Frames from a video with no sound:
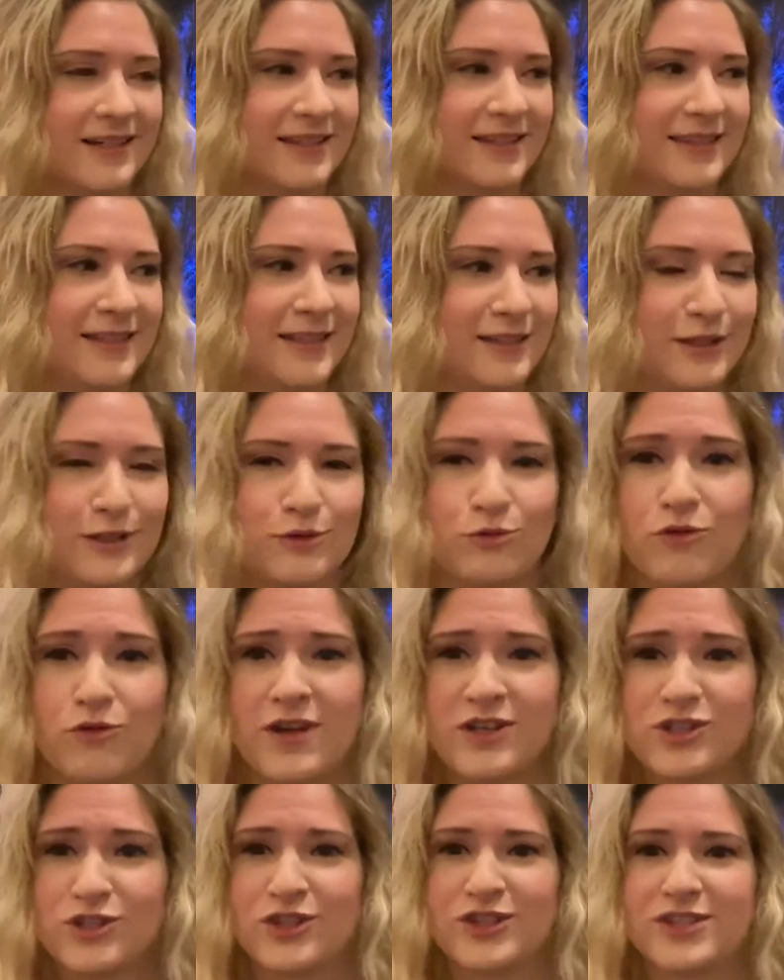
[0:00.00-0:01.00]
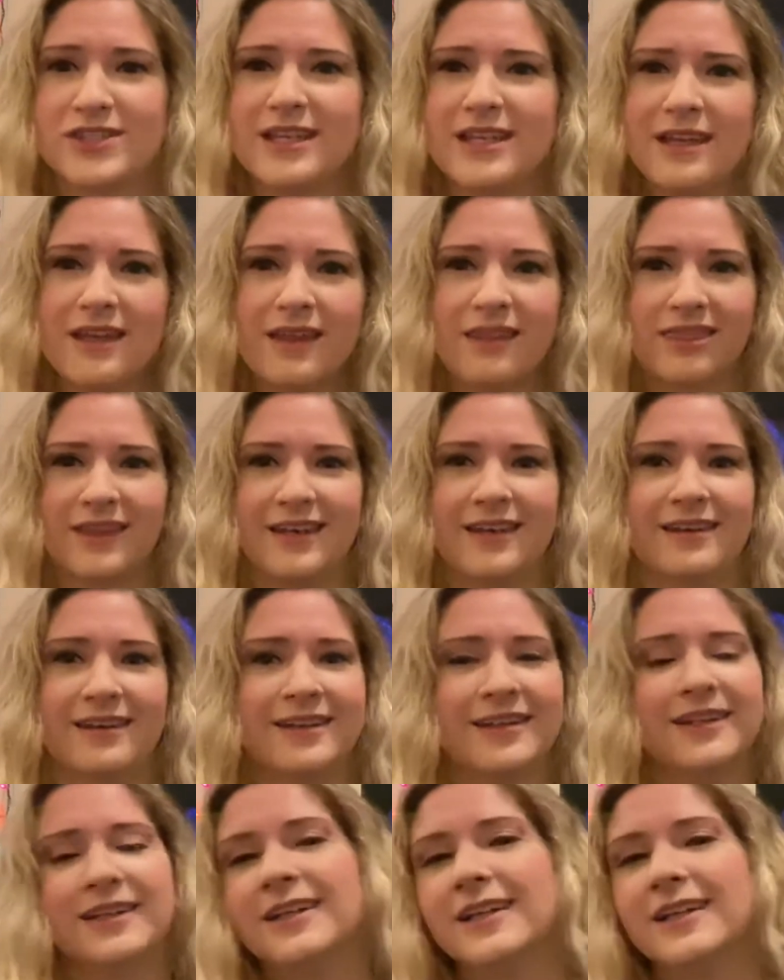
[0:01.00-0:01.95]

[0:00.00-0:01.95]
since Revenge of the Sith, and